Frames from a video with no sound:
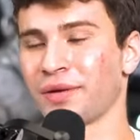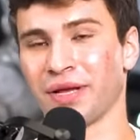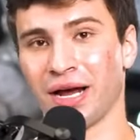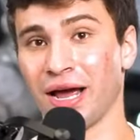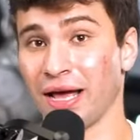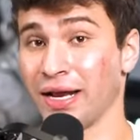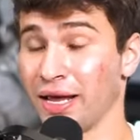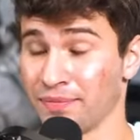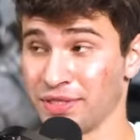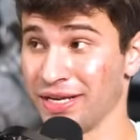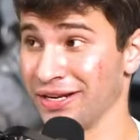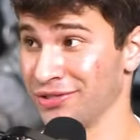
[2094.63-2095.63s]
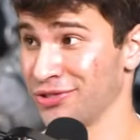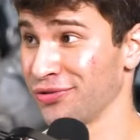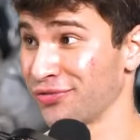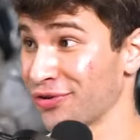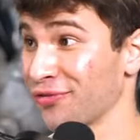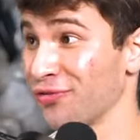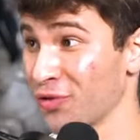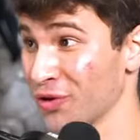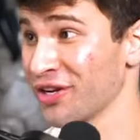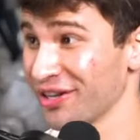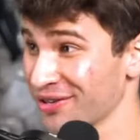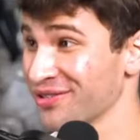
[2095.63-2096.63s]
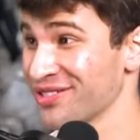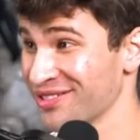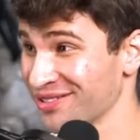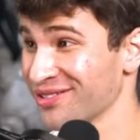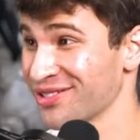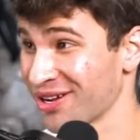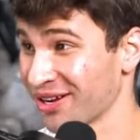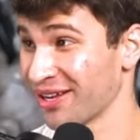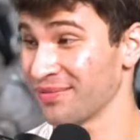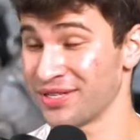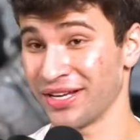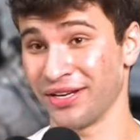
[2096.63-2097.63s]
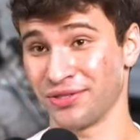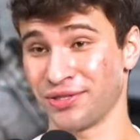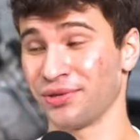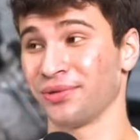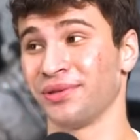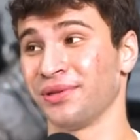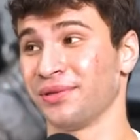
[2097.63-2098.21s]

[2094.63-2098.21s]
I mean, I had an MT82 for four years, stock MT82.